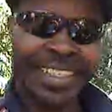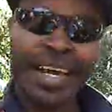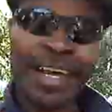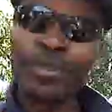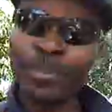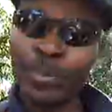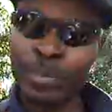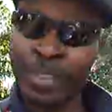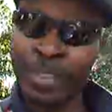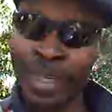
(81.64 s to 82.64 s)
that was a
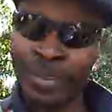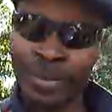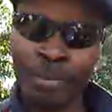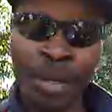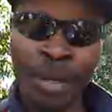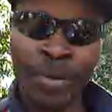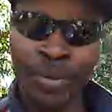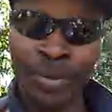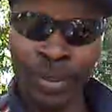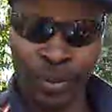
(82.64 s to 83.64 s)
poem entitled My
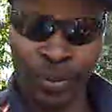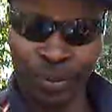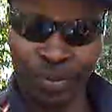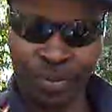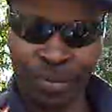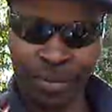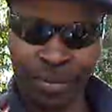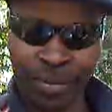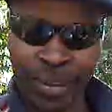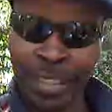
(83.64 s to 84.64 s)
Mother's Home.
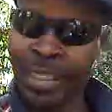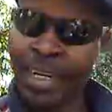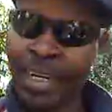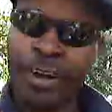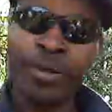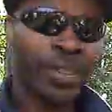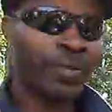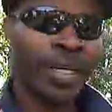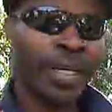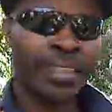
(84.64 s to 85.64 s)
And I
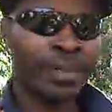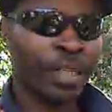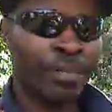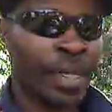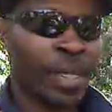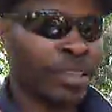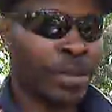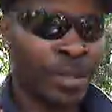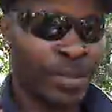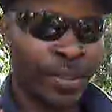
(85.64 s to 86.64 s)
always winded up coming back to
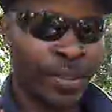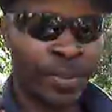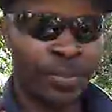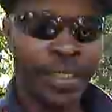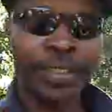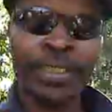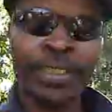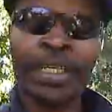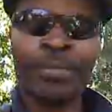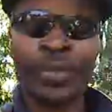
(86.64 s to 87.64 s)
my mother's home. Here it
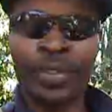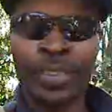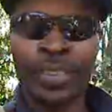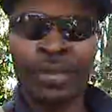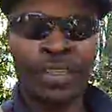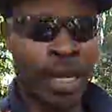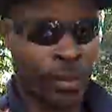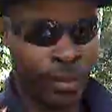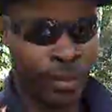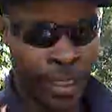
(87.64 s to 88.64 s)
is, I'm 37,
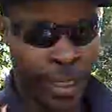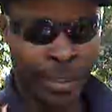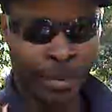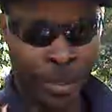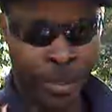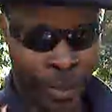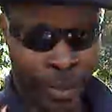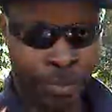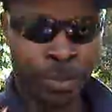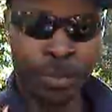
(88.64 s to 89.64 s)
not 38 as I've been
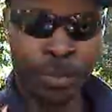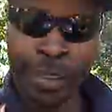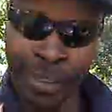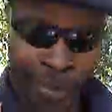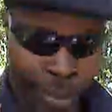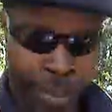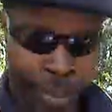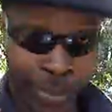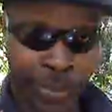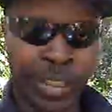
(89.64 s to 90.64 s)
telling people because I thought I
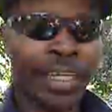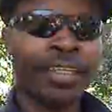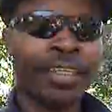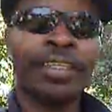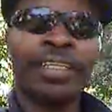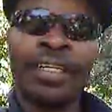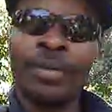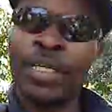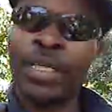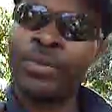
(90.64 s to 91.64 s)
was 38.
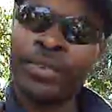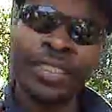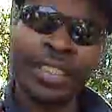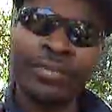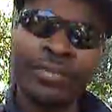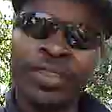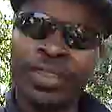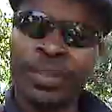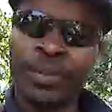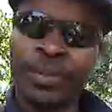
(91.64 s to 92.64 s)
But I'm 37
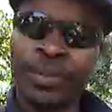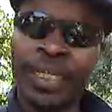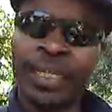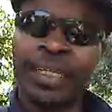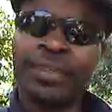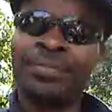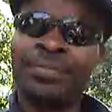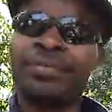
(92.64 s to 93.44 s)
years old and